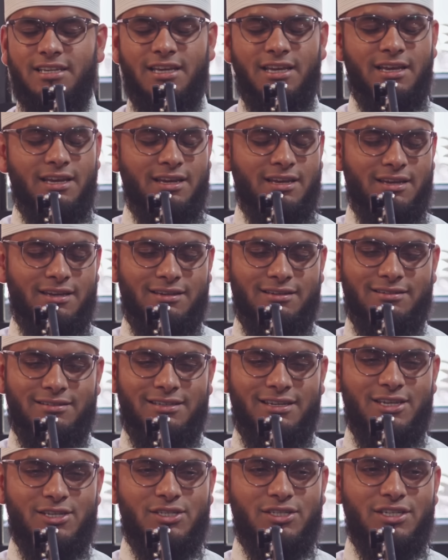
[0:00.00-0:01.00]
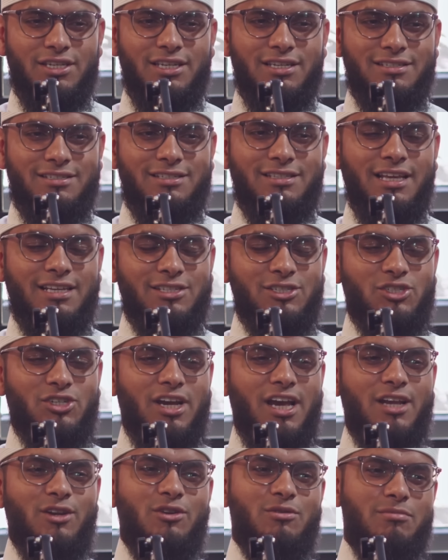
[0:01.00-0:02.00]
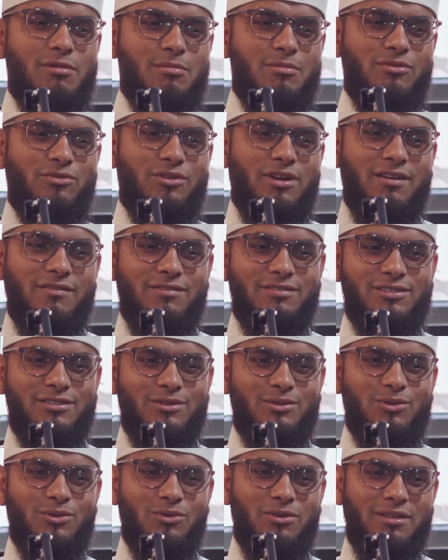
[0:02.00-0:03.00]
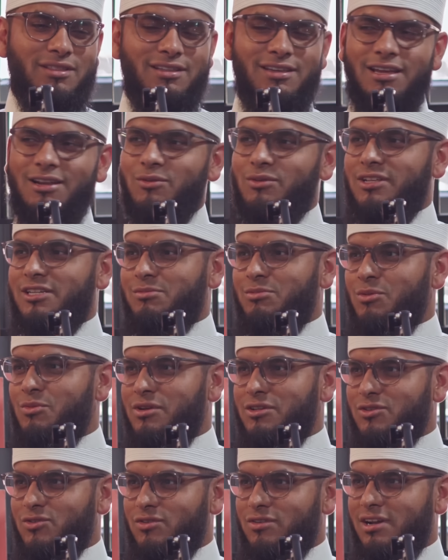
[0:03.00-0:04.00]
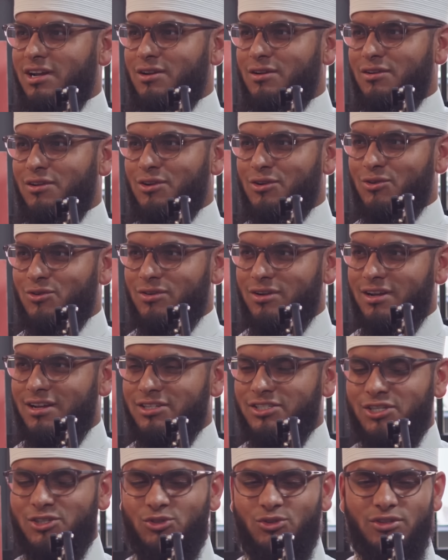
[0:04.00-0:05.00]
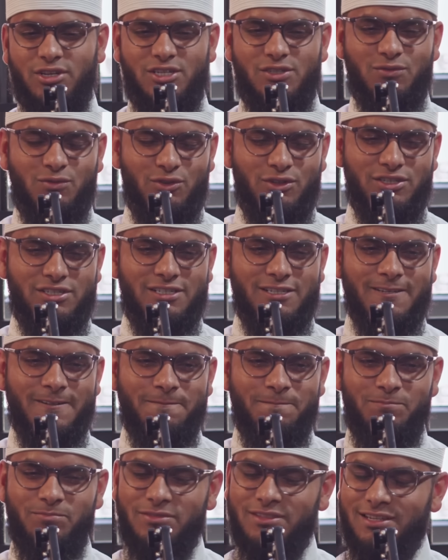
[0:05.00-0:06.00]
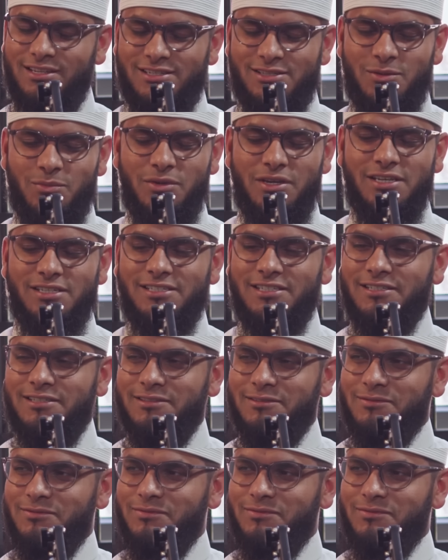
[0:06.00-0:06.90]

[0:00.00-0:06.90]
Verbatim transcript: Yeah, that's a childhood memory for every single one. I think anyone that's memorized Quran, learn Quran. Sheikh Sudais' voice, it's amazing.